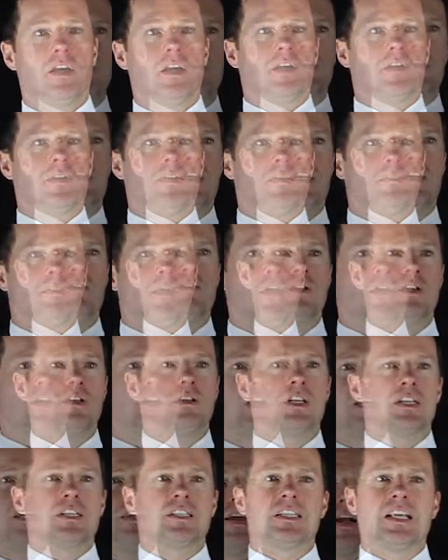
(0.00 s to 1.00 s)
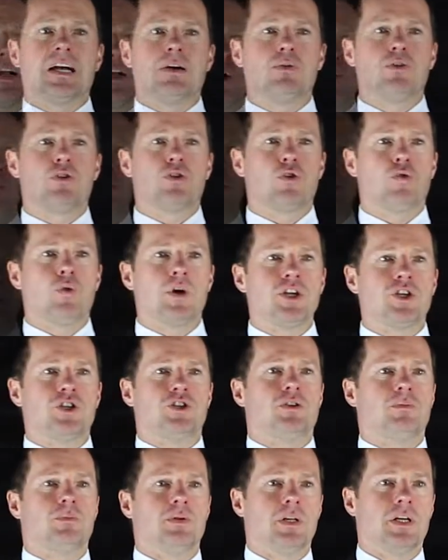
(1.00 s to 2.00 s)
The material is now
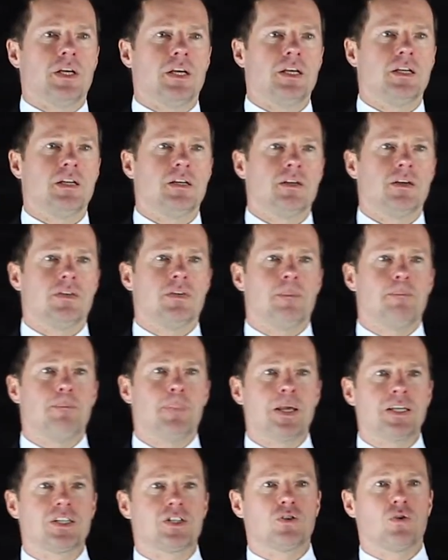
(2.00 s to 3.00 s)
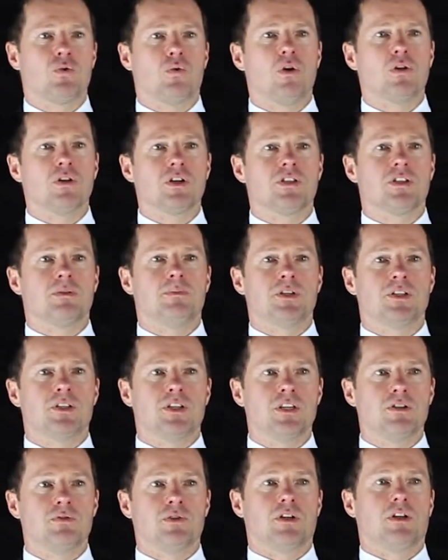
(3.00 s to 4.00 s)
unquestionably the best
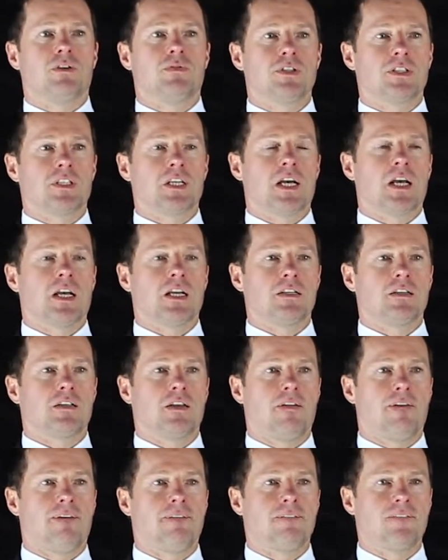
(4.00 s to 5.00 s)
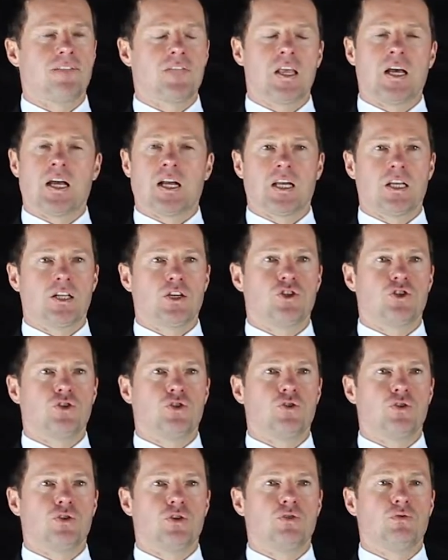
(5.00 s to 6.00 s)
quality material of its kind. I
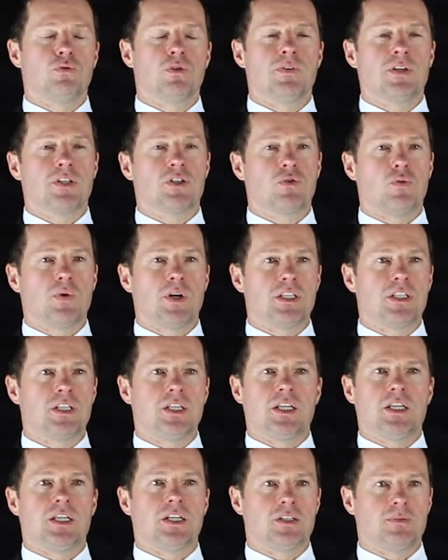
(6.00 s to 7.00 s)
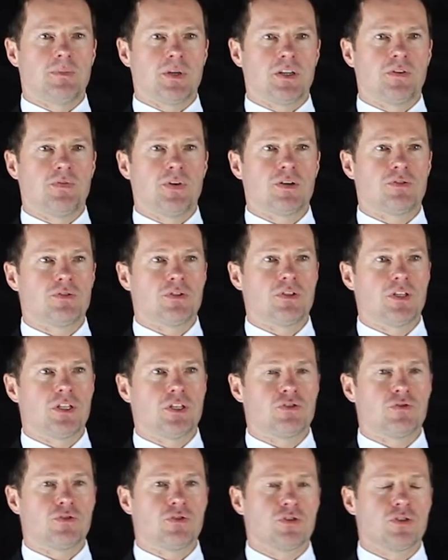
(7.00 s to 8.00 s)
can assure you we've had 20 years
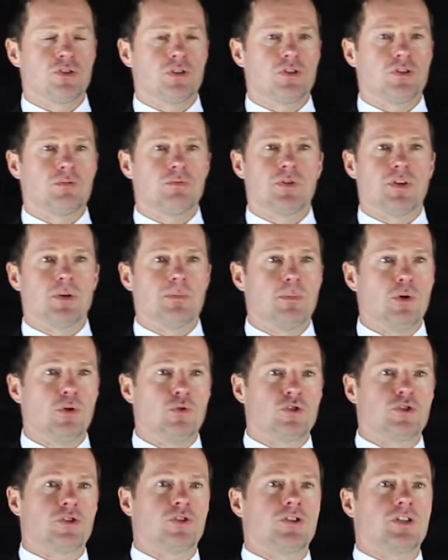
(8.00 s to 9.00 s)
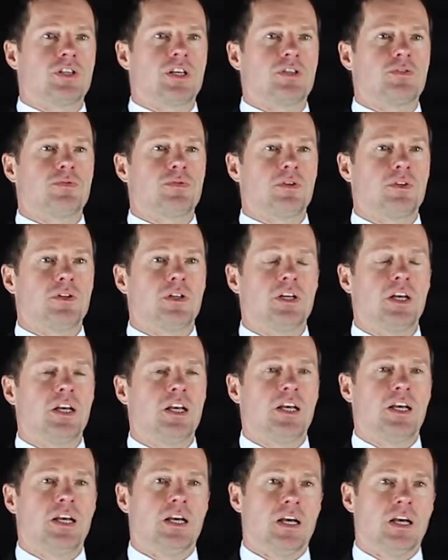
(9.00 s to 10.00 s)
manufacturing these structures and we're the most
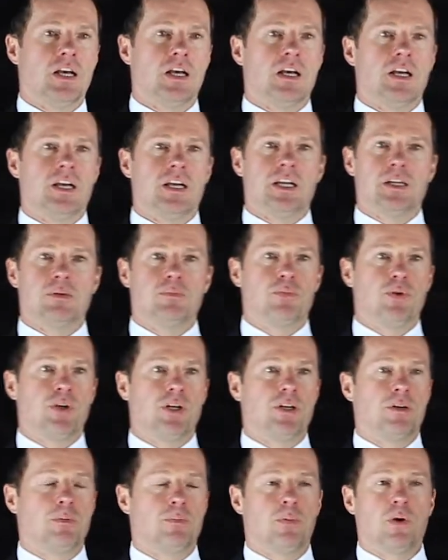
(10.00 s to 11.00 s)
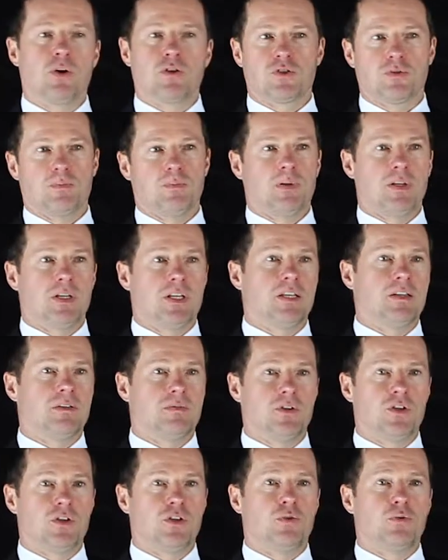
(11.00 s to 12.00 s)
successful in Britain,
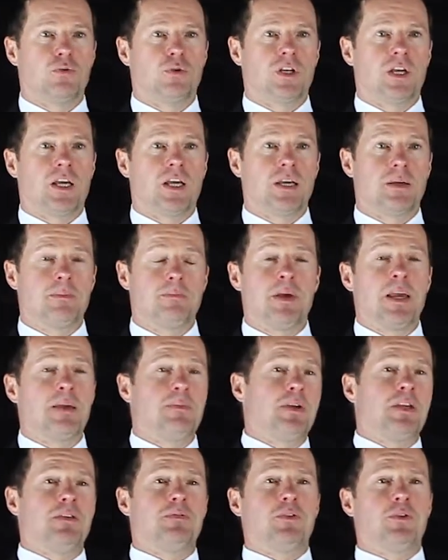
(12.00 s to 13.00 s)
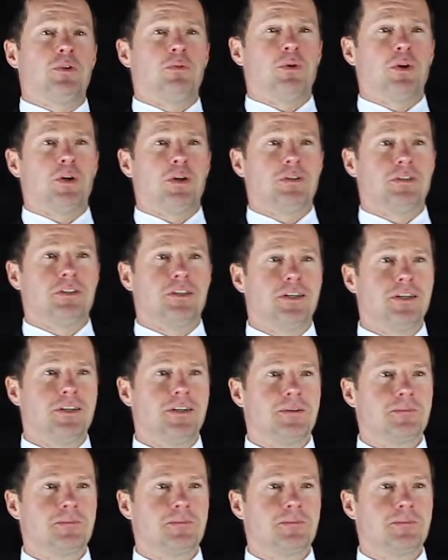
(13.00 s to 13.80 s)
possibly the UK, maybe even the world.